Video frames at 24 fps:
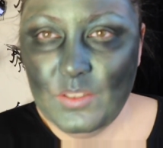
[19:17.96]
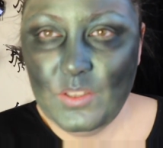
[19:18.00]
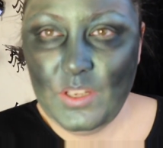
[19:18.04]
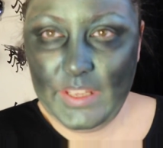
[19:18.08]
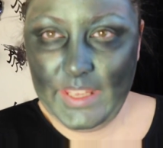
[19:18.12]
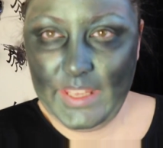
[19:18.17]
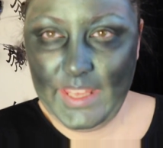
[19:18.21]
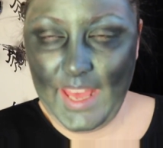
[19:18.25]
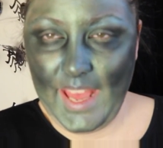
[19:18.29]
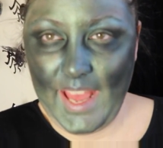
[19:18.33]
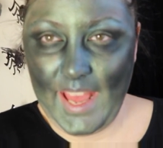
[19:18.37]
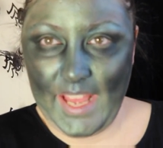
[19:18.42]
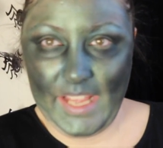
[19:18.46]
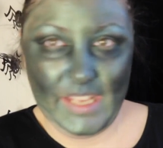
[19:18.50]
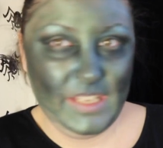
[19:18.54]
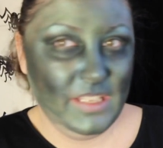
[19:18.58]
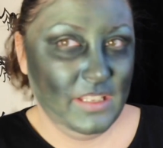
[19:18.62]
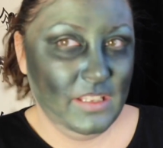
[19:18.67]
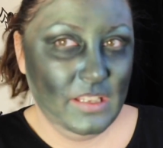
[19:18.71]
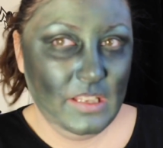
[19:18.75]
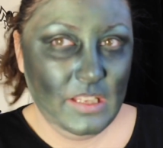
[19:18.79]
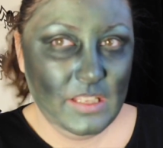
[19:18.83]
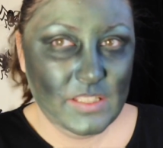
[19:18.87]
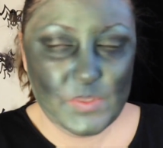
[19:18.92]
Okay,
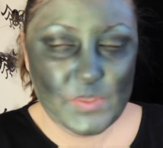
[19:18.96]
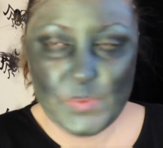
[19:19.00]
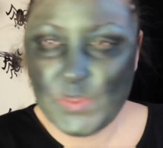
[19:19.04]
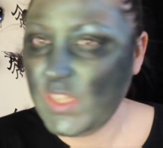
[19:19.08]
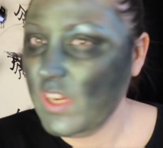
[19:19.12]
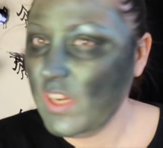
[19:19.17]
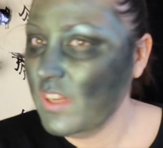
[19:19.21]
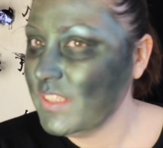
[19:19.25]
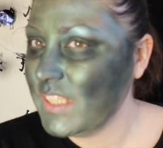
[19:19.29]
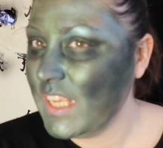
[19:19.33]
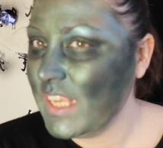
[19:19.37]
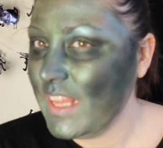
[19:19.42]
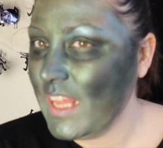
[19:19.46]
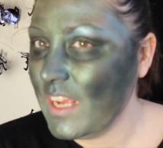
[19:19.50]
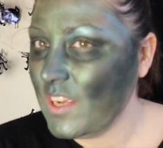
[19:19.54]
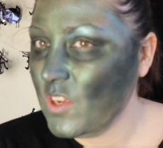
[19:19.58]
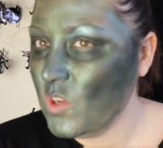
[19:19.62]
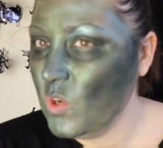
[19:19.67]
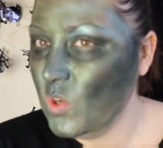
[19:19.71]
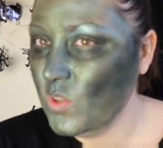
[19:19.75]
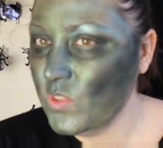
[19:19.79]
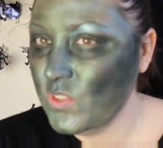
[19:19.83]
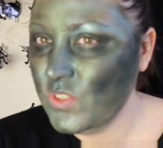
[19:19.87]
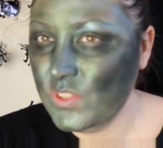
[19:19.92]
so we're starting to get that
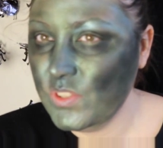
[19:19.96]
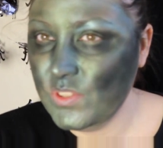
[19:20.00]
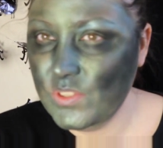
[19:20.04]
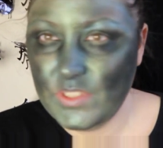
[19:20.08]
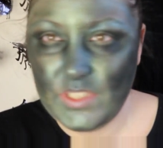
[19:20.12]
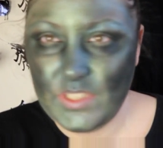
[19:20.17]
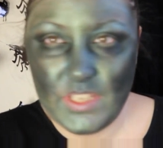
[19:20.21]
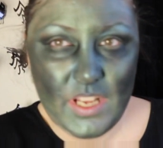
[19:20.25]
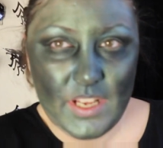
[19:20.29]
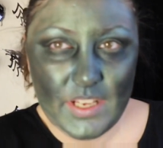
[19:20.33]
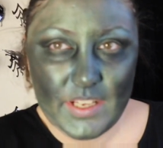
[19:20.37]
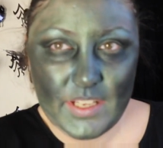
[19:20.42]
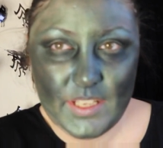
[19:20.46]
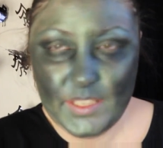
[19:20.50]
contoured look.